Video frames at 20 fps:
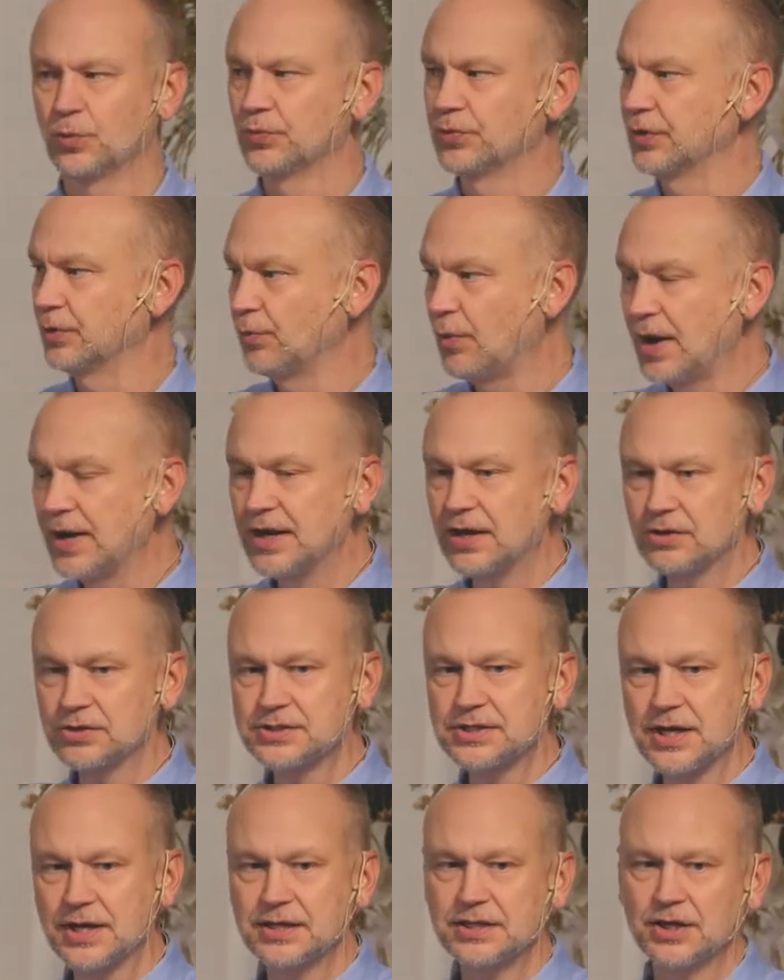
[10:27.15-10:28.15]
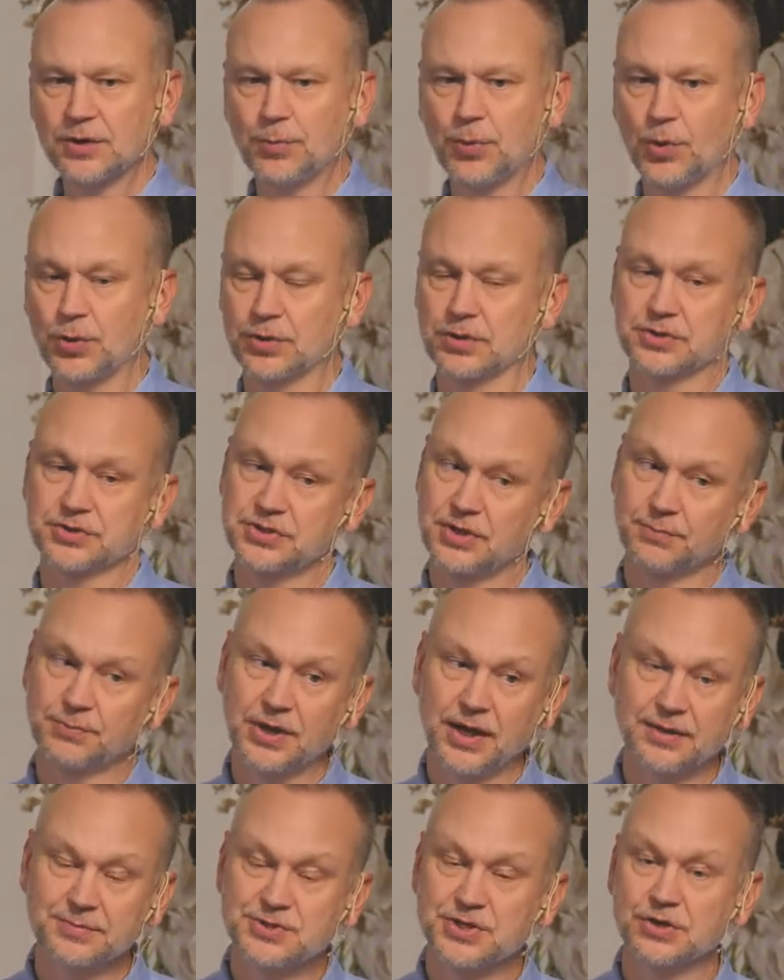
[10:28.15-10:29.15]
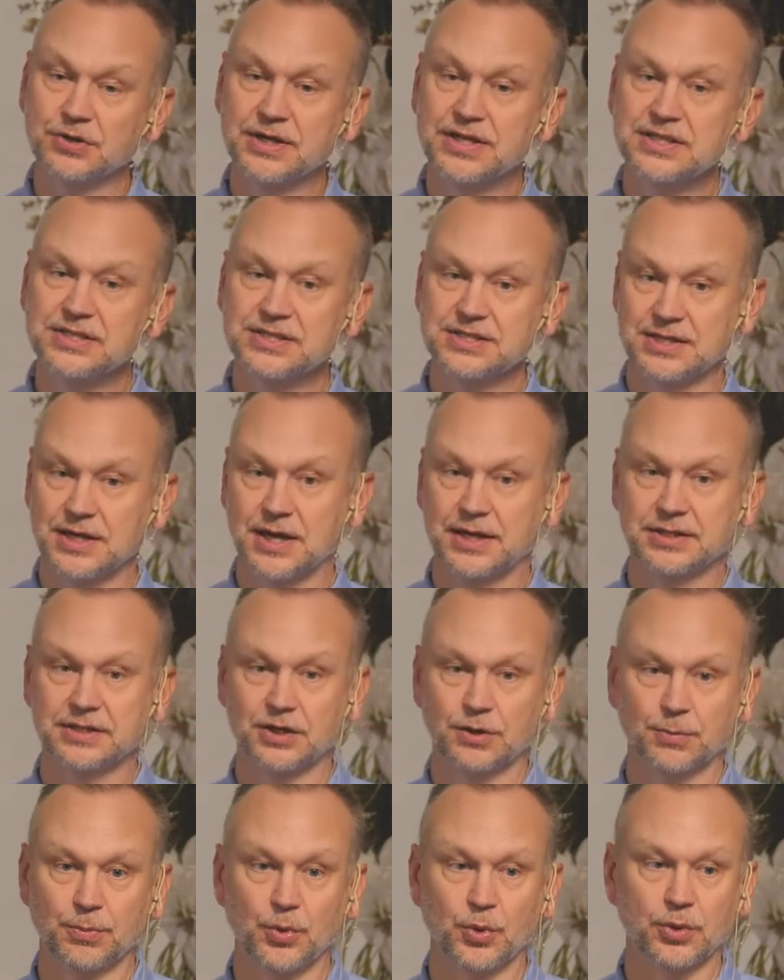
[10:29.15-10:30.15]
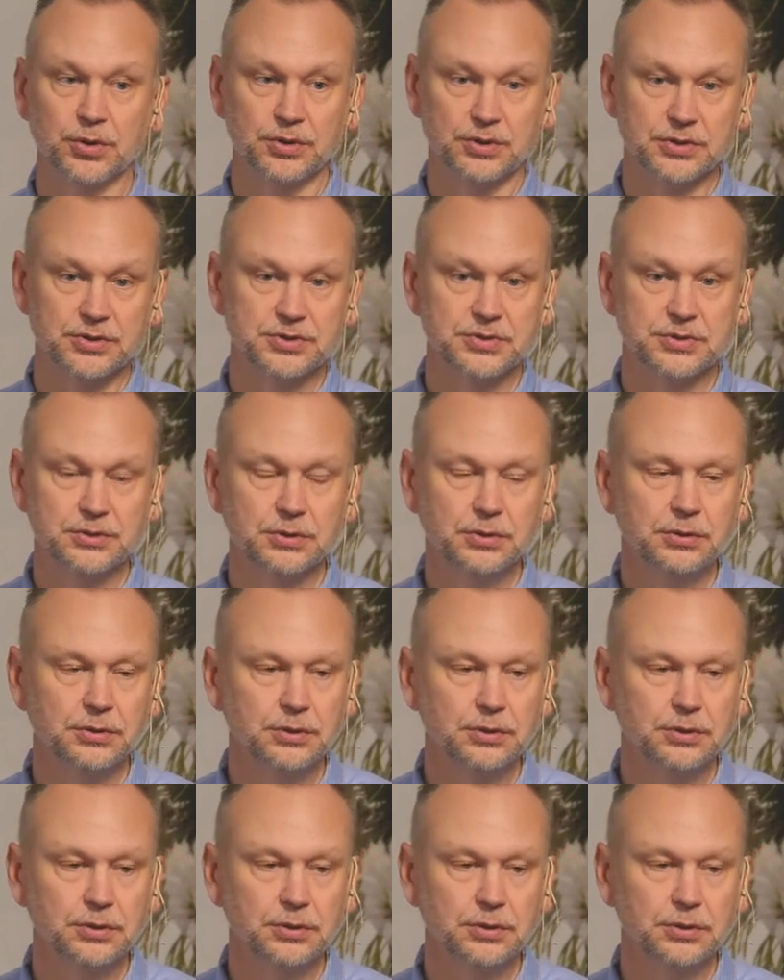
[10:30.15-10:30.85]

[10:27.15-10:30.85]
They're right outside their borders. Sometimes they're inside their borders.